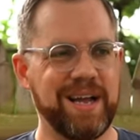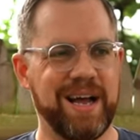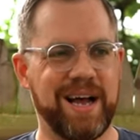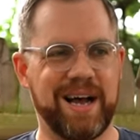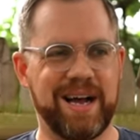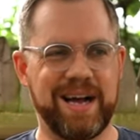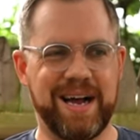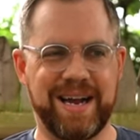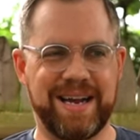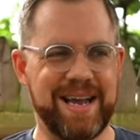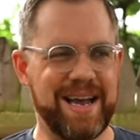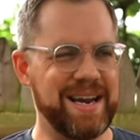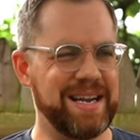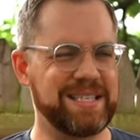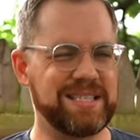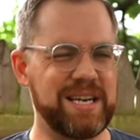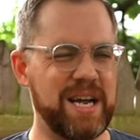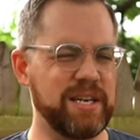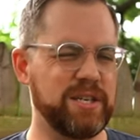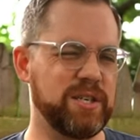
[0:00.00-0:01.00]
Uh, again,
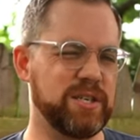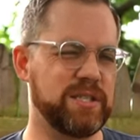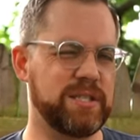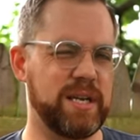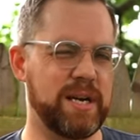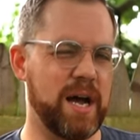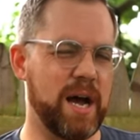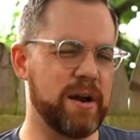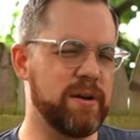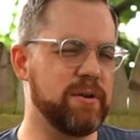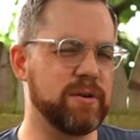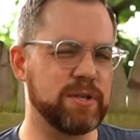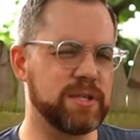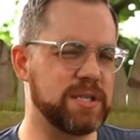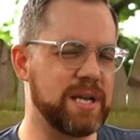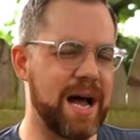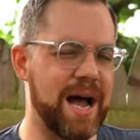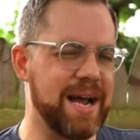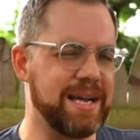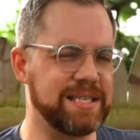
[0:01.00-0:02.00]
it's not just an
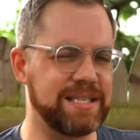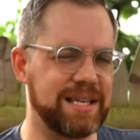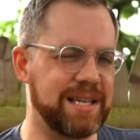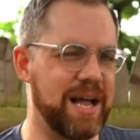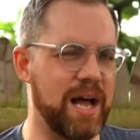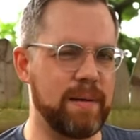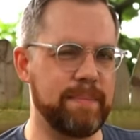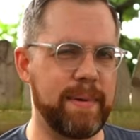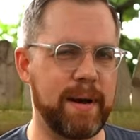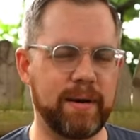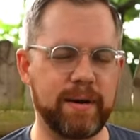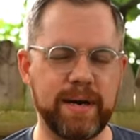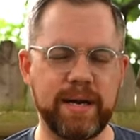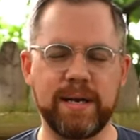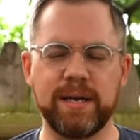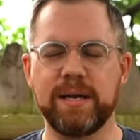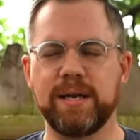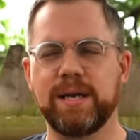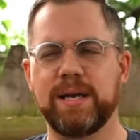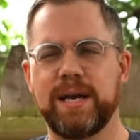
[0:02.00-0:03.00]
undersized Cloudberry.
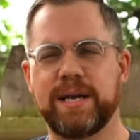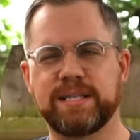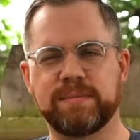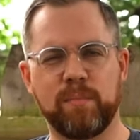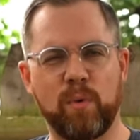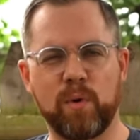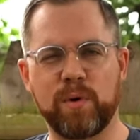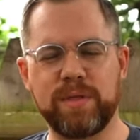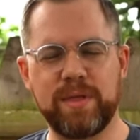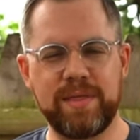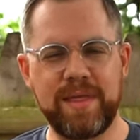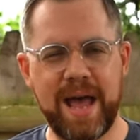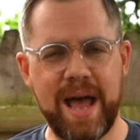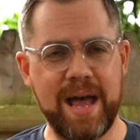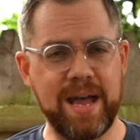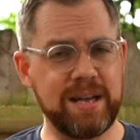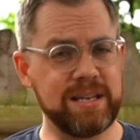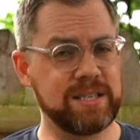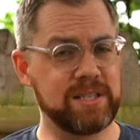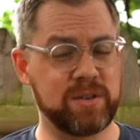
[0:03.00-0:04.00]
It's more than
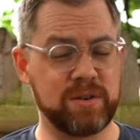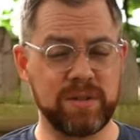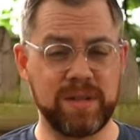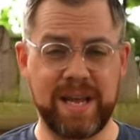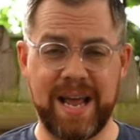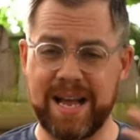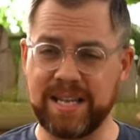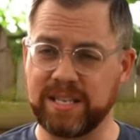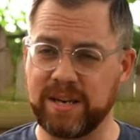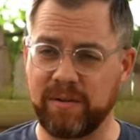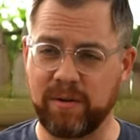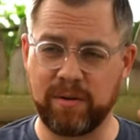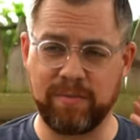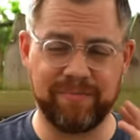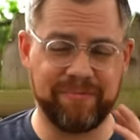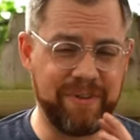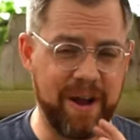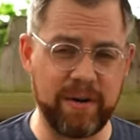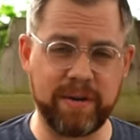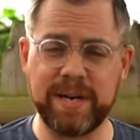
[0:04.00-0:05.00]
that. It certainly has a
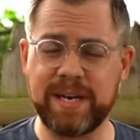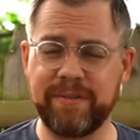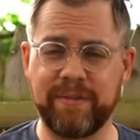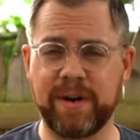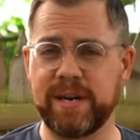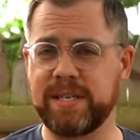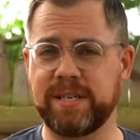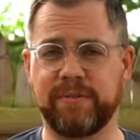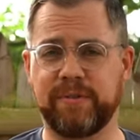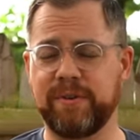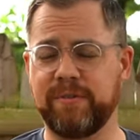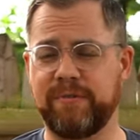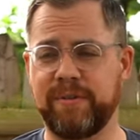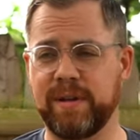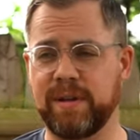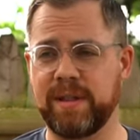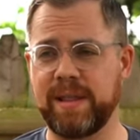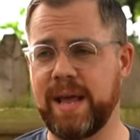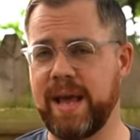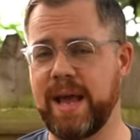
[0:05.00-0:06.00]
very very different
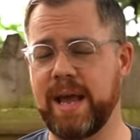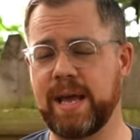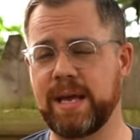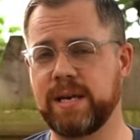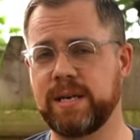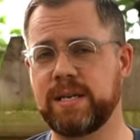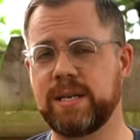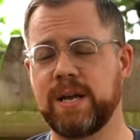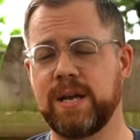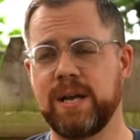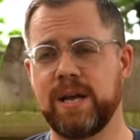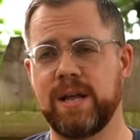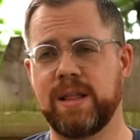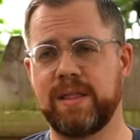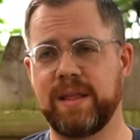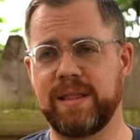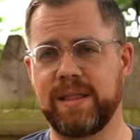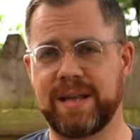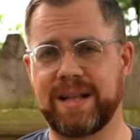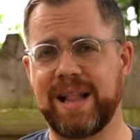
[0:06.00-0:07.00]
feel in the hand
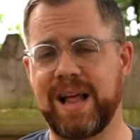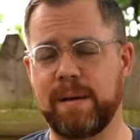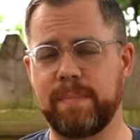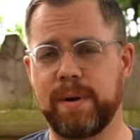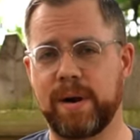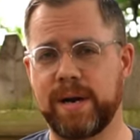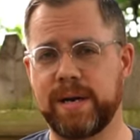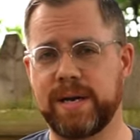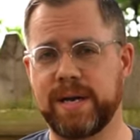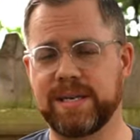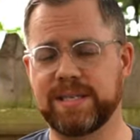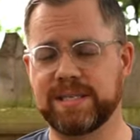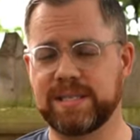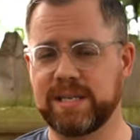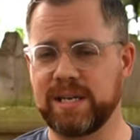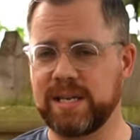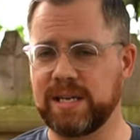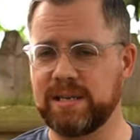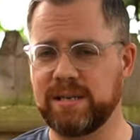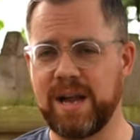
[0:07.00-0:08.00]
than the Cloudberry does.
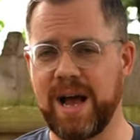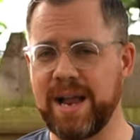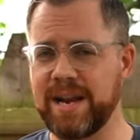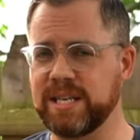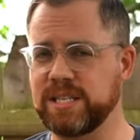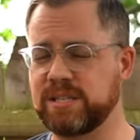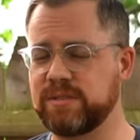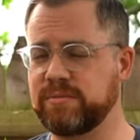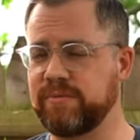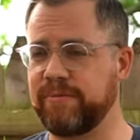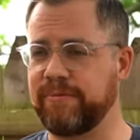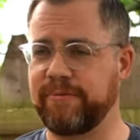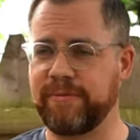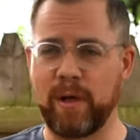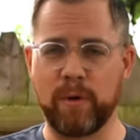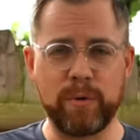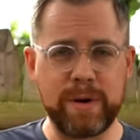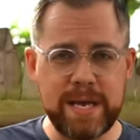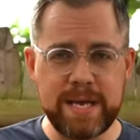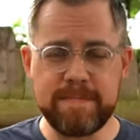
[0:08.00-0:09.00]
Not as
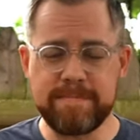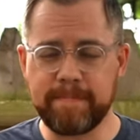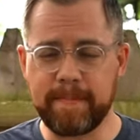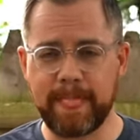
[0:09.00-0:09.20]
floaty.